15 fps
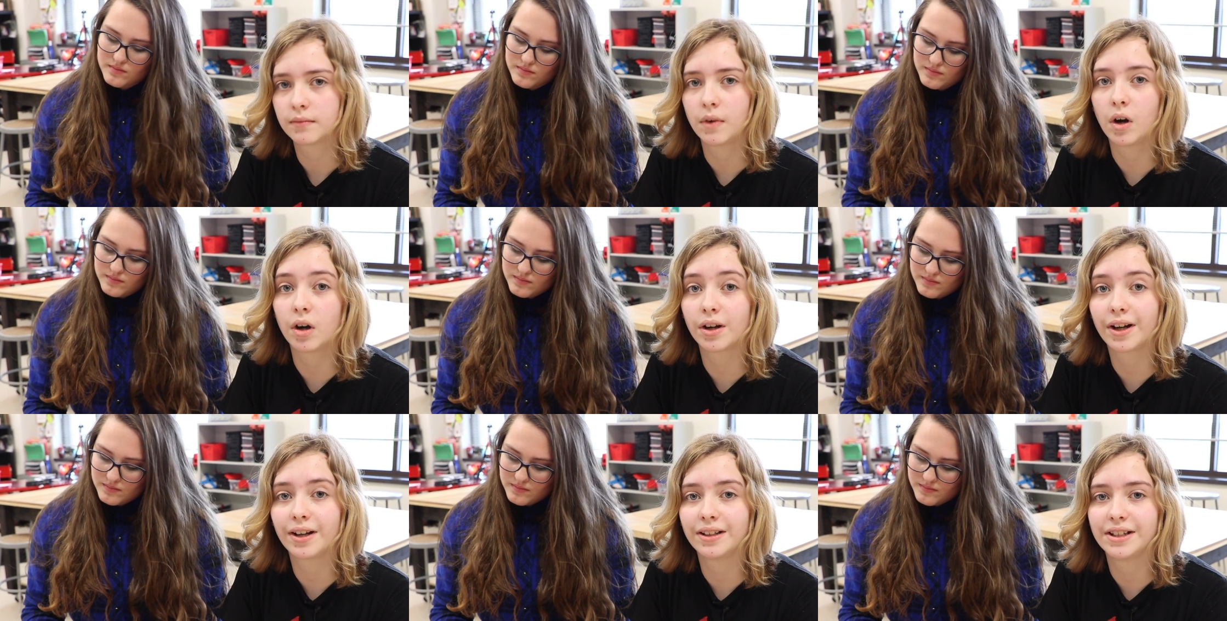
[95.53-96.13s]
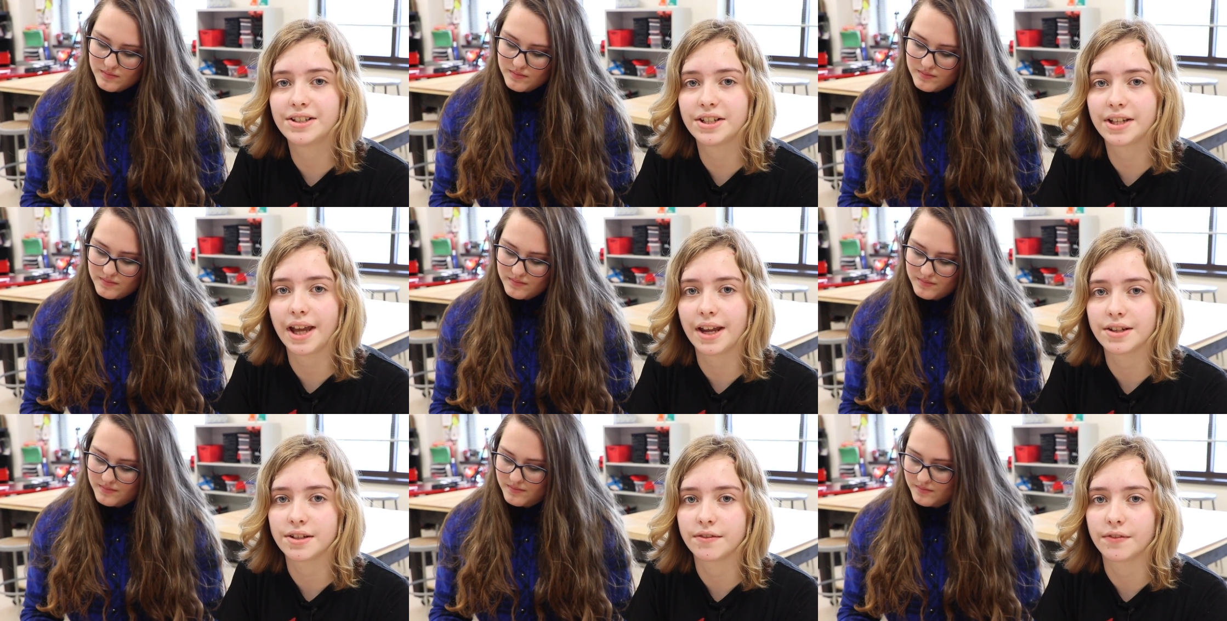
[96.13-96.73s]
Speaker 1: Argyle
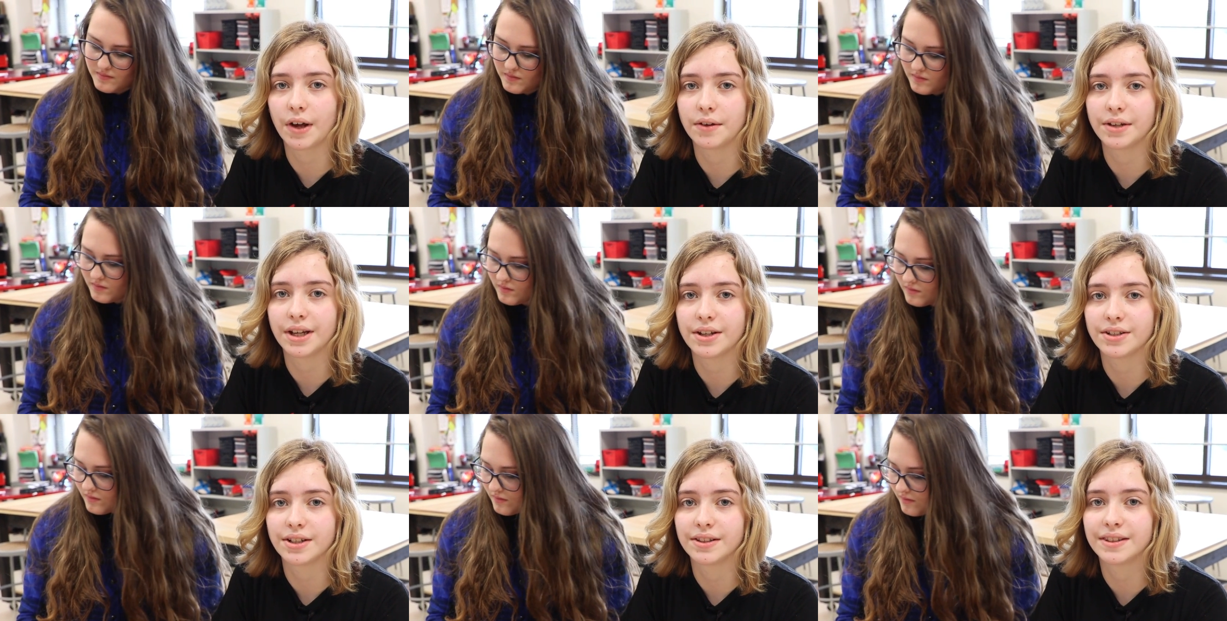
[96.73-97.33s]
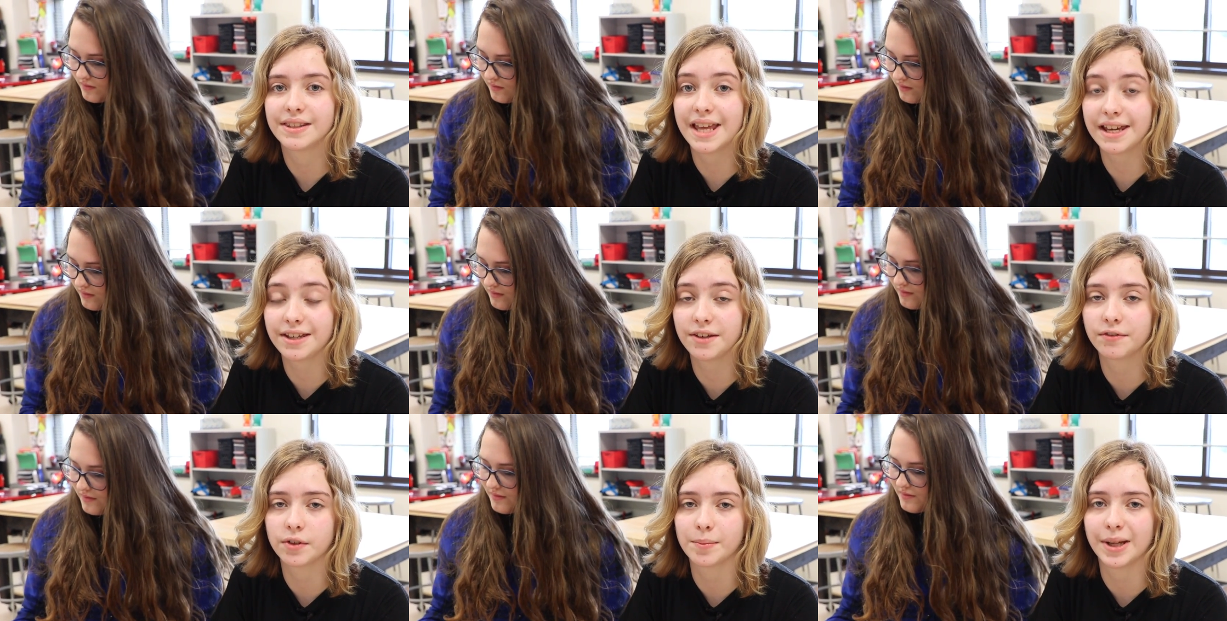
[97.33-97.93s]
Education Foundation, thank
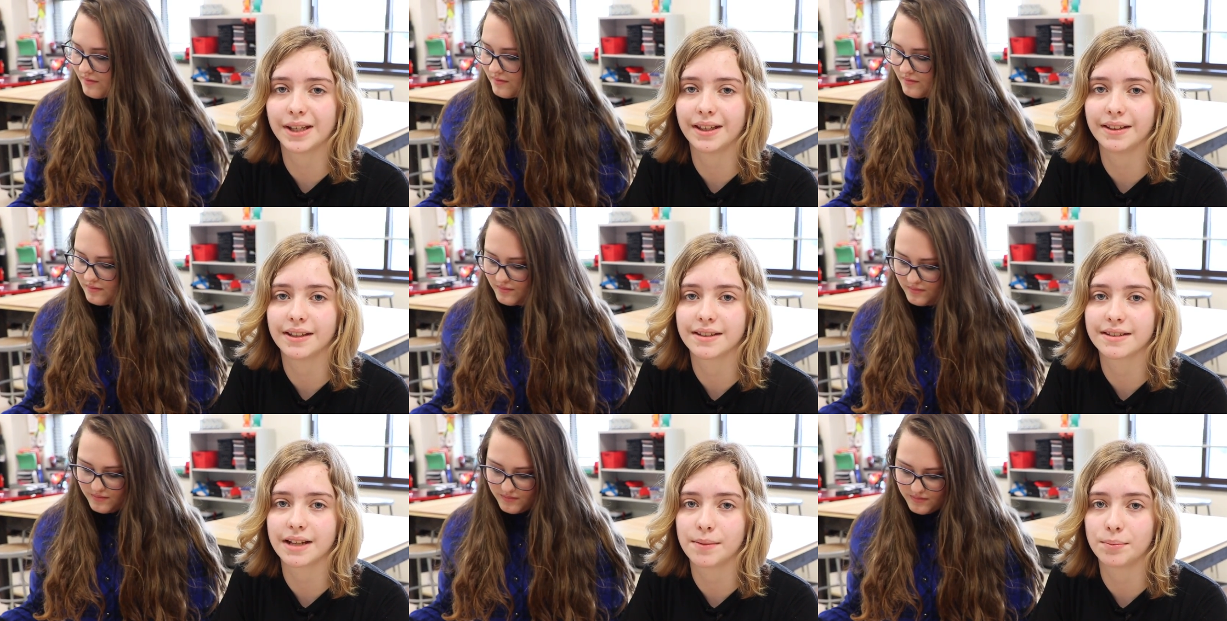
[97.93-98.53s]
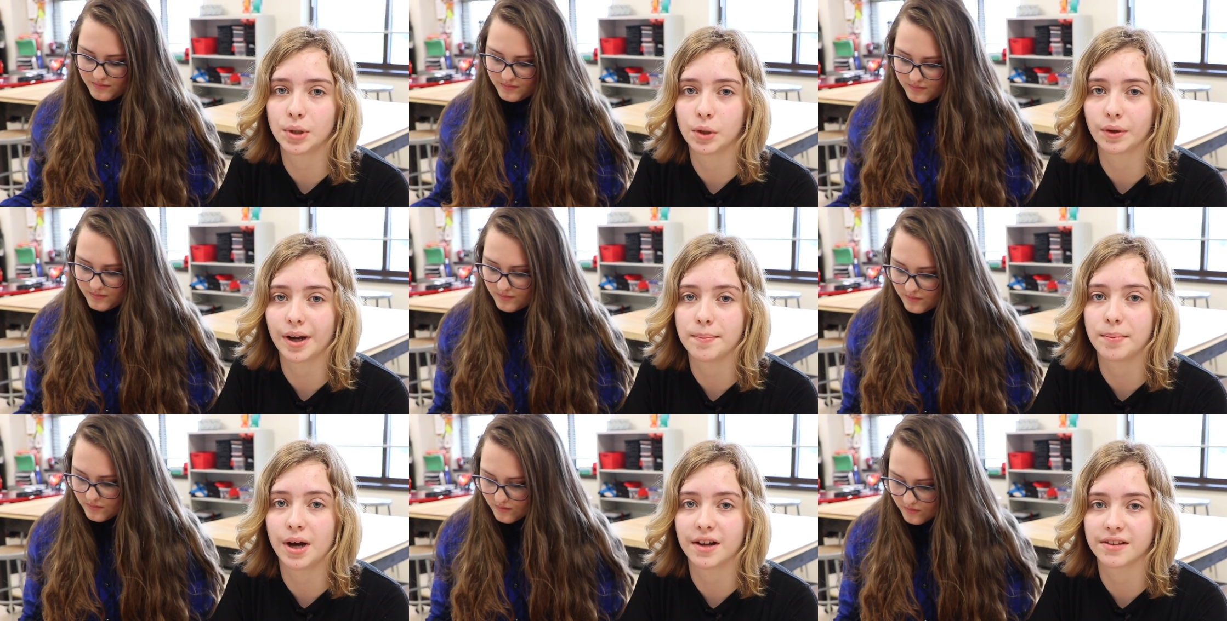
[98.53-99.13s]
you for making the STEM
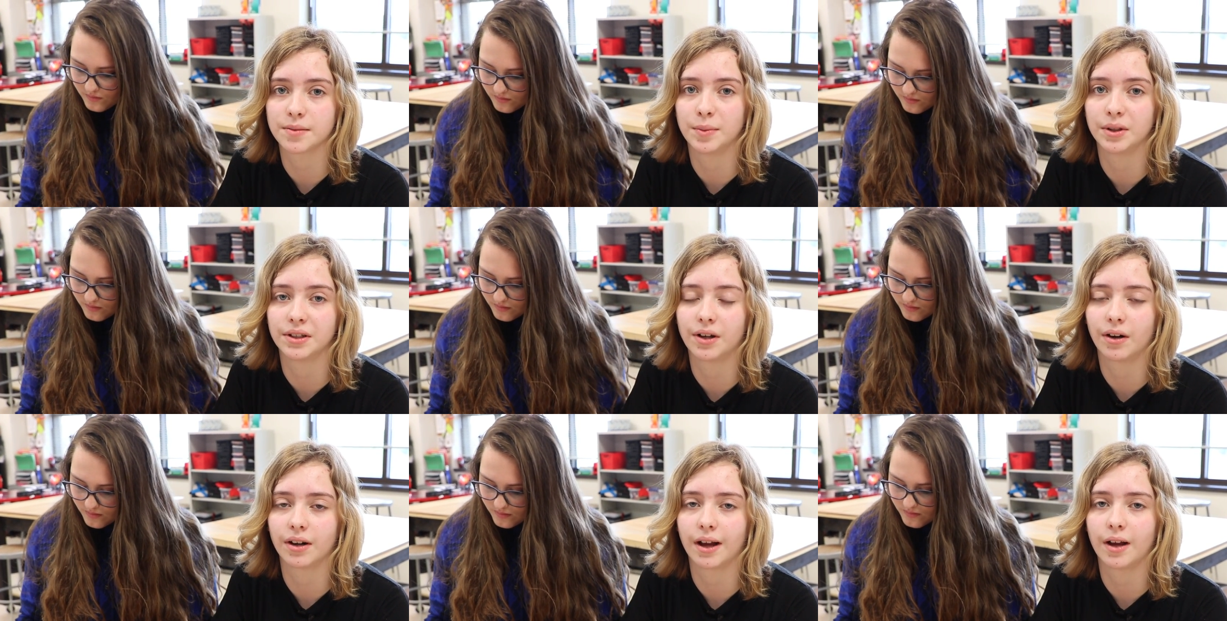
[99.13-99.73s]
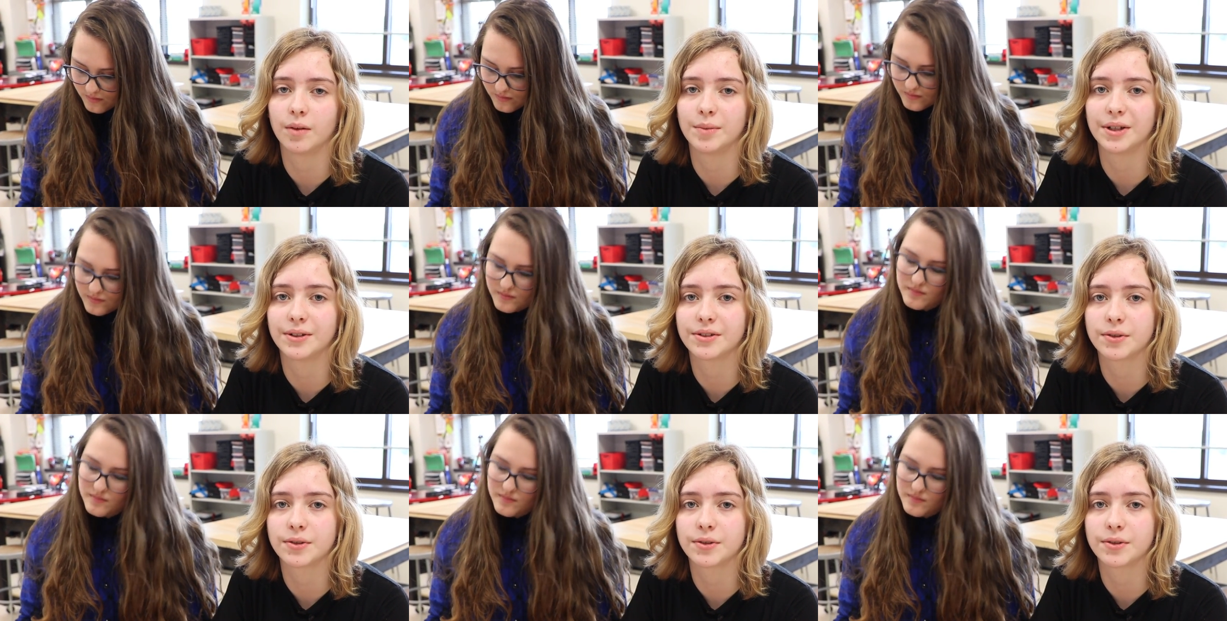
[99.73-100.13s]
program possible at Argyle Middle